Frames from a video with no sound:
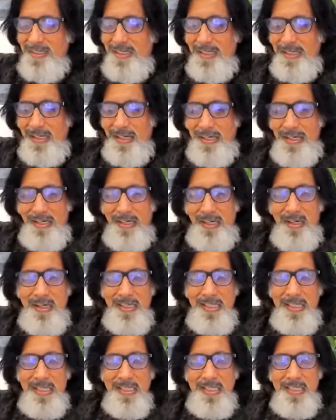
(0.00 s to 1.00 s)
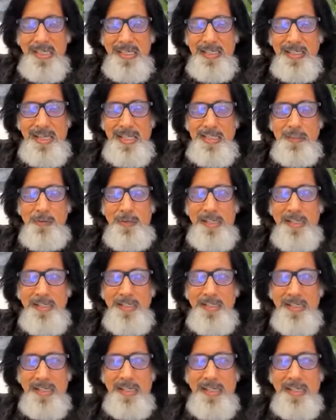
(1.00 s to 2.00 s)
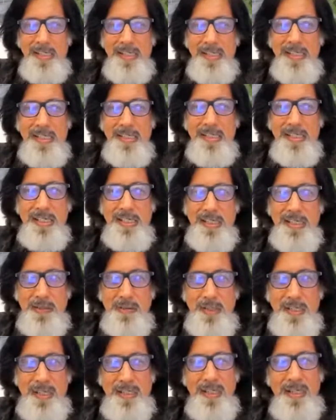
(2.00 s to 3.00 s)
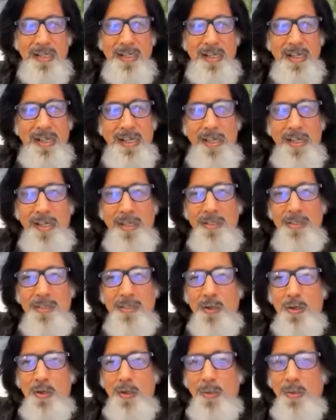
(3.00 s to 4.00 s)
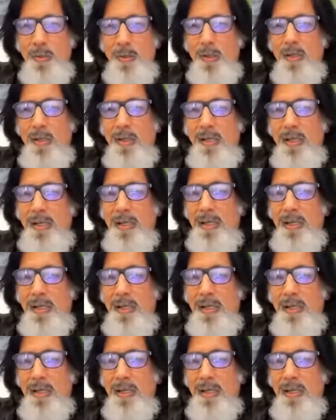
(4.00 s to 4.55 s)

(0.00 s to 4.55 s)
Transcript: great learners, and that's why he's a great teacher as well. So,